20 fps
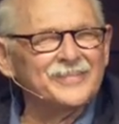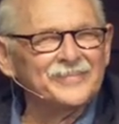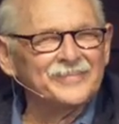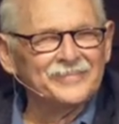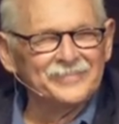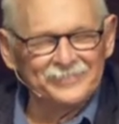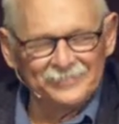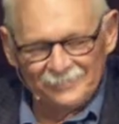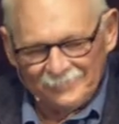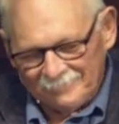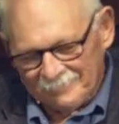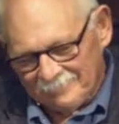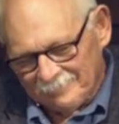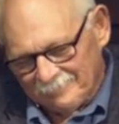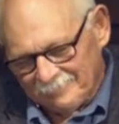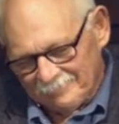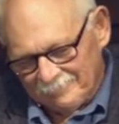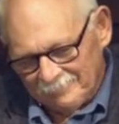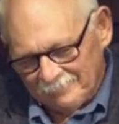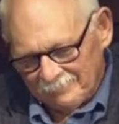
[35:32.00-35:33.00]

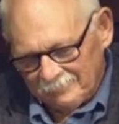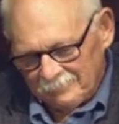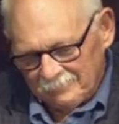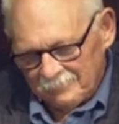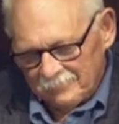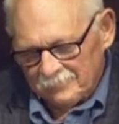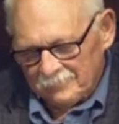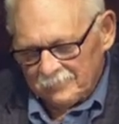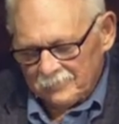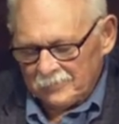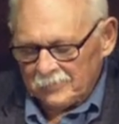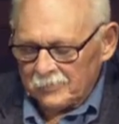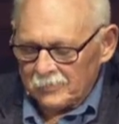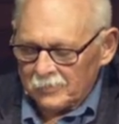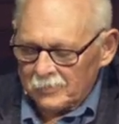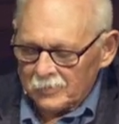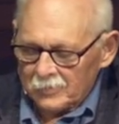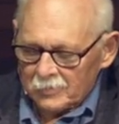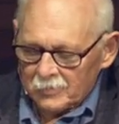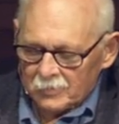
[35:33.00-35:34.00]

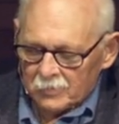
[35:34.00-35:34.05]
No one is speaking in this clip.